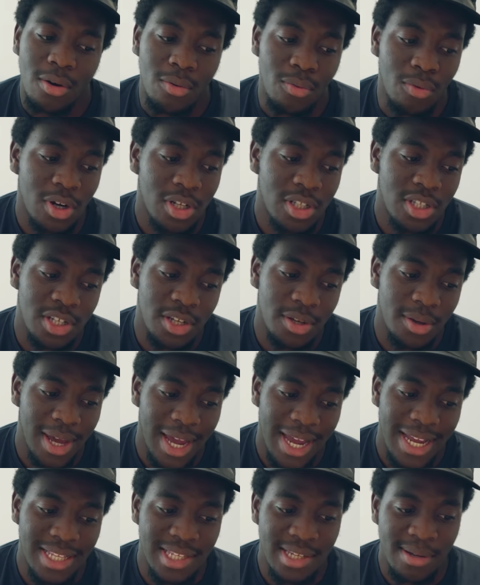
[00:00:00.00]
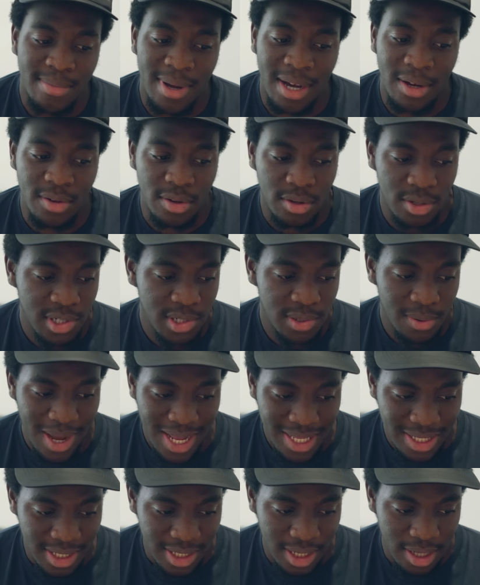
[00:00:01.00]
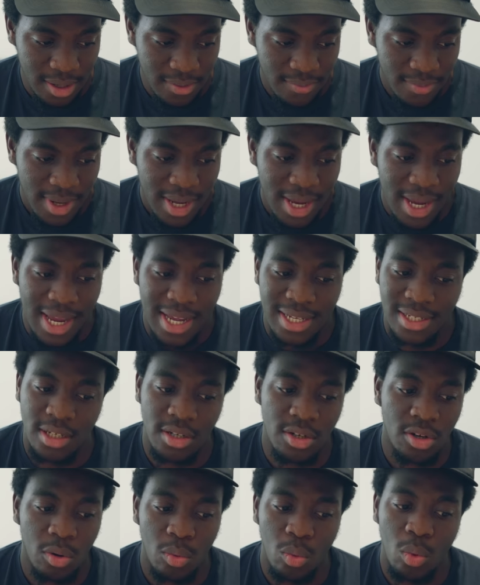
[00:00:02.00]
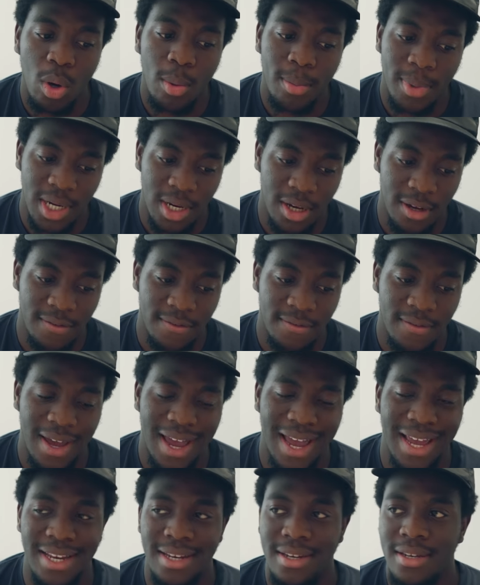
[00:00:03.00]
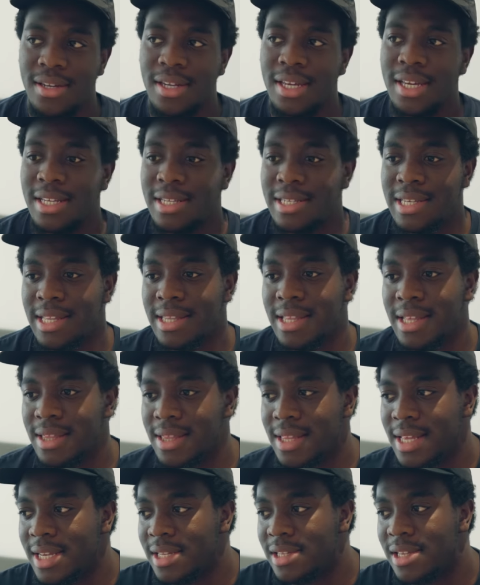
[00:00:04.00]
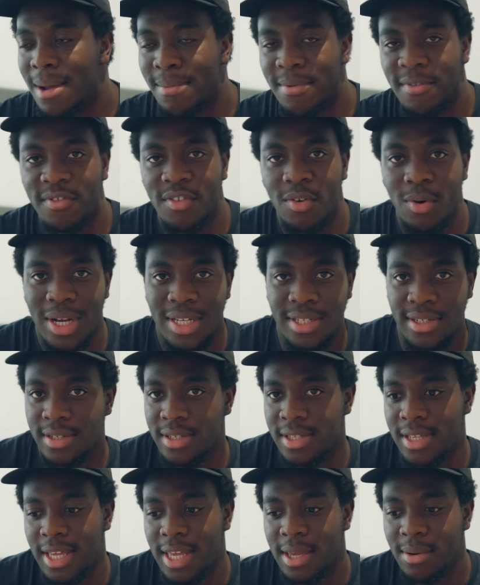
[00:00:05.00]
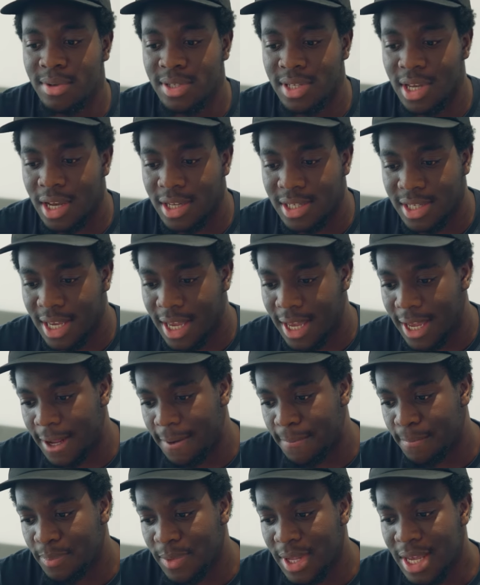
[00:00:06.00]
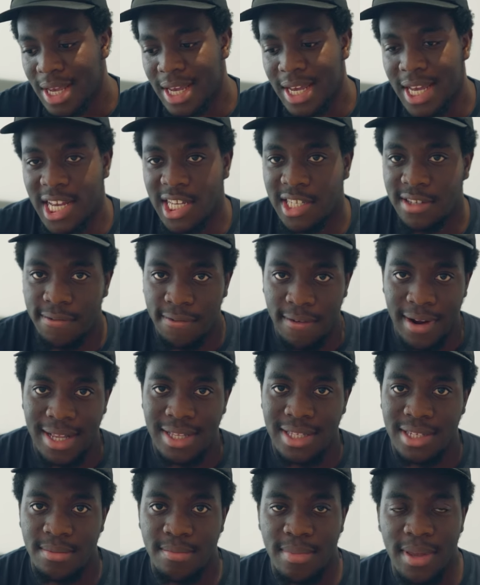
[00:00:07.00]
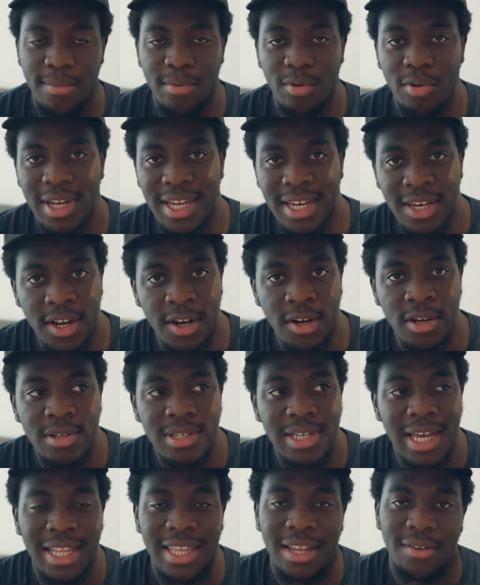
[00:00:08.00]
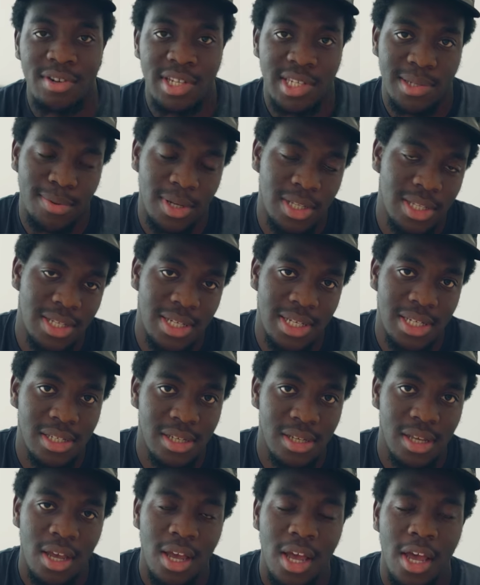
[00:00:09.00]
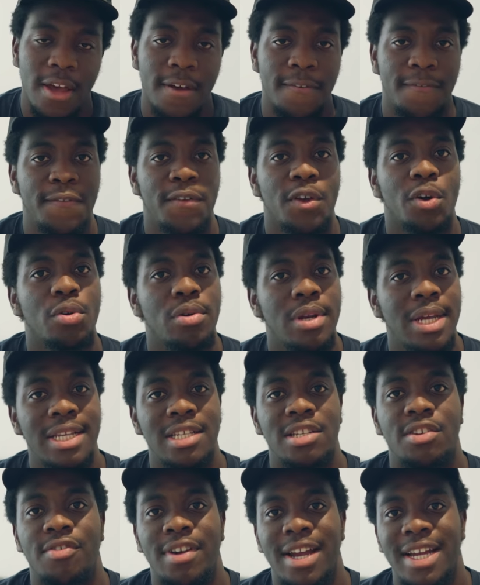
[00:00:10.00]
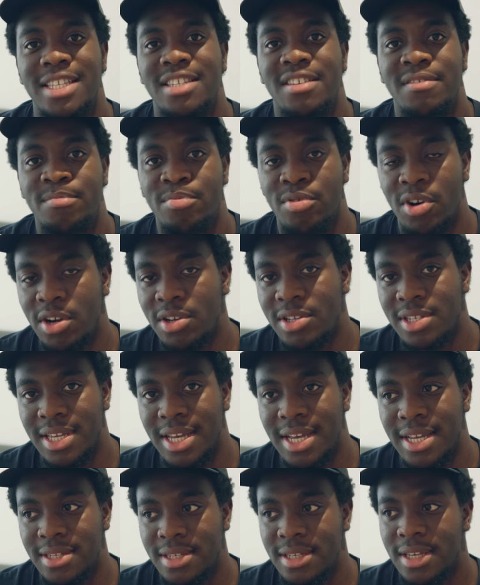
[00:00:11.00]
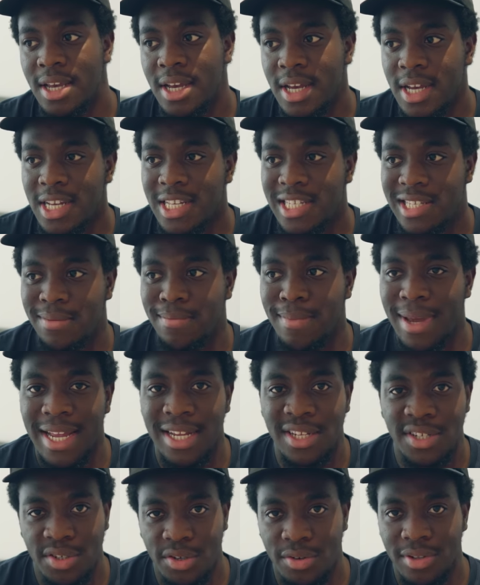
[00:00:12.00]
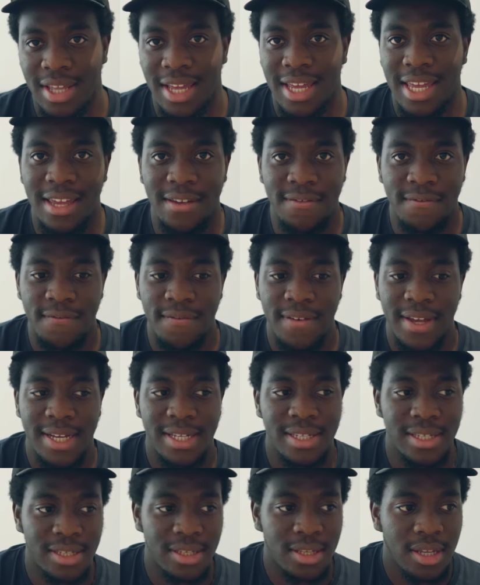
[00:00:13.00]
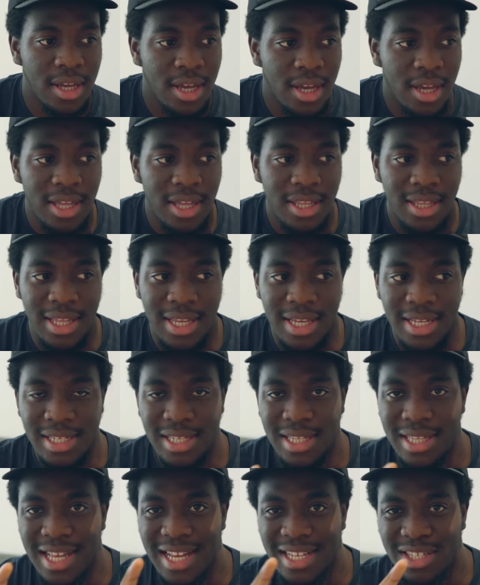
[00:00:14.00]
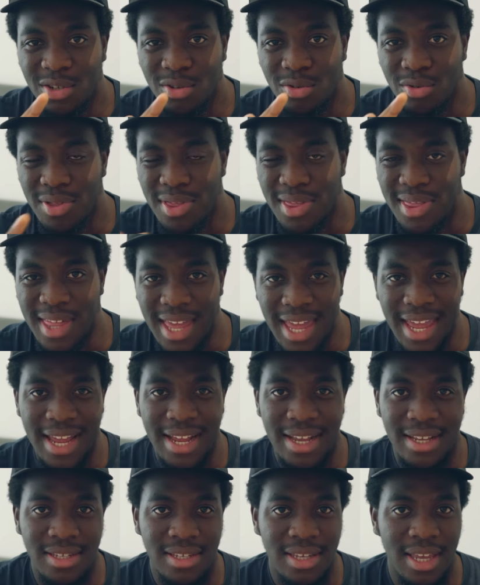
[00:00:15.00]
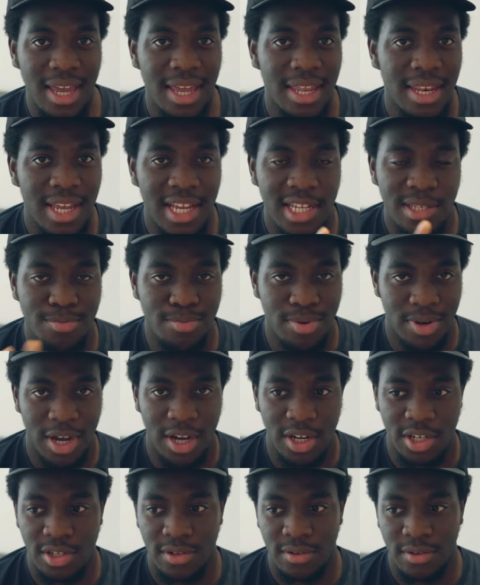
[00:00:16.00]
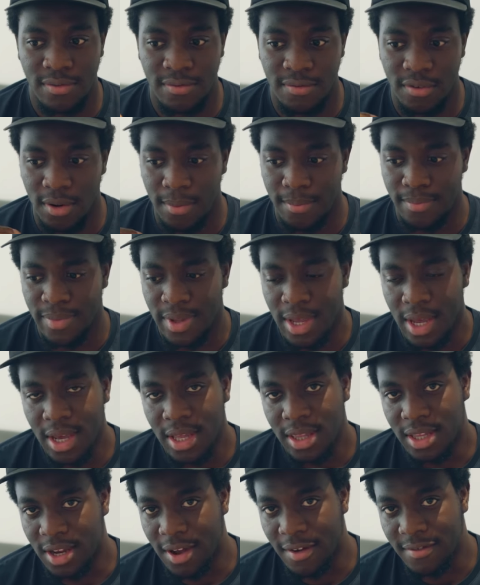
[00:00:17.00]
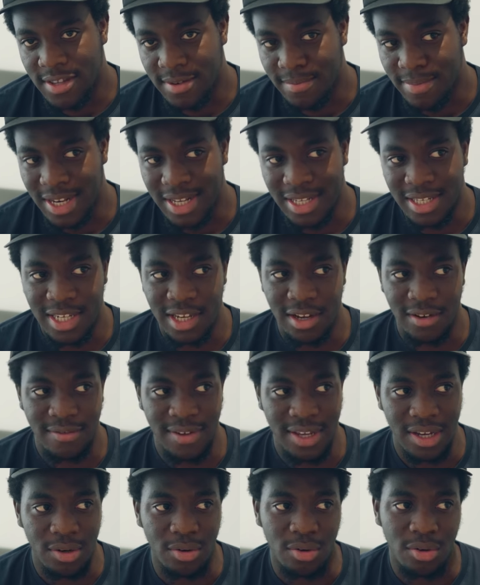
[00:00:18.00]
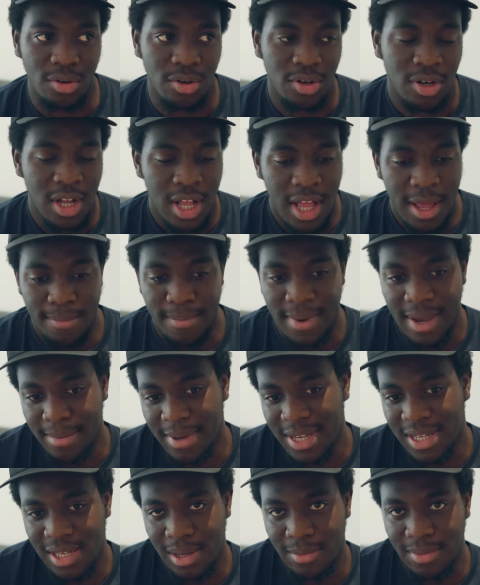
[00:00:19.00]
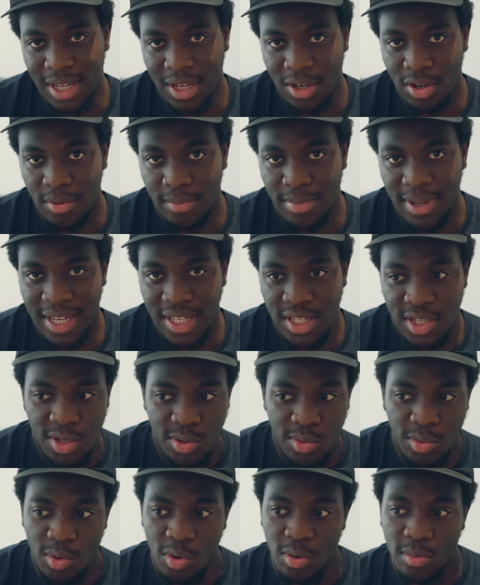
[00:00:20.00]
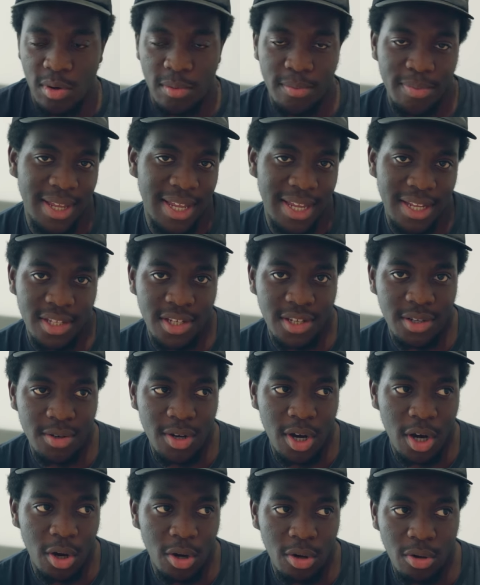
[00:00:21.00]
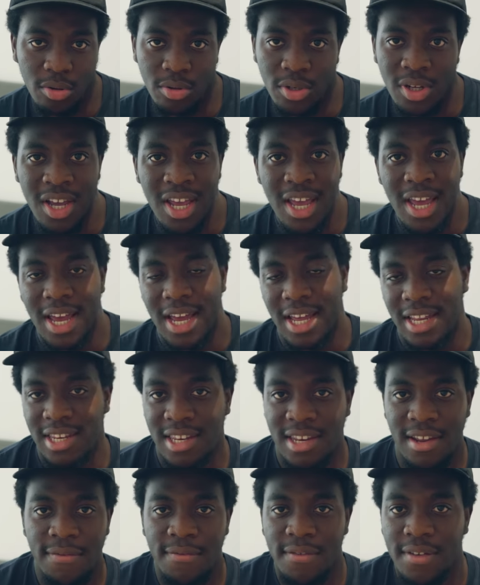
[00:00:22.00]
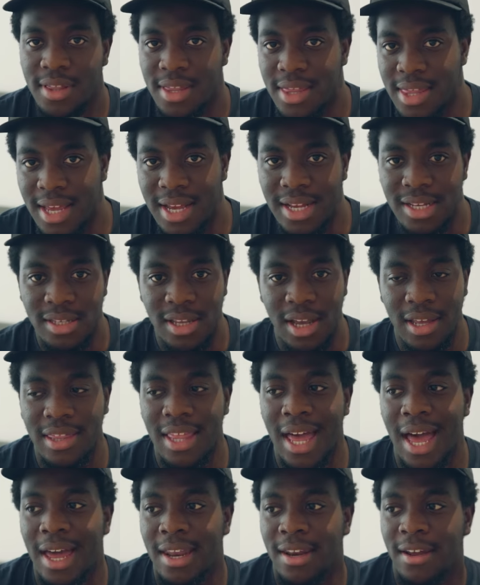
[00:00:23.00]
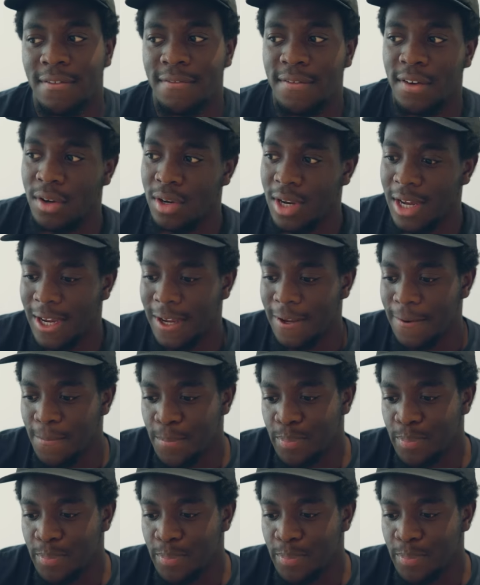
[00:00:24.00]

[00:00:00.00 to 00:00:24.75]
What do you hate about your sweater? Is it not warm enough? And he said that these type of questions that he was asking his friends and people he knows and their responses fueled his creative process to make sure that he fixed these little things in his production from the comfortability of it or maybe something not being too warm or being too cold and different things like that and I feel like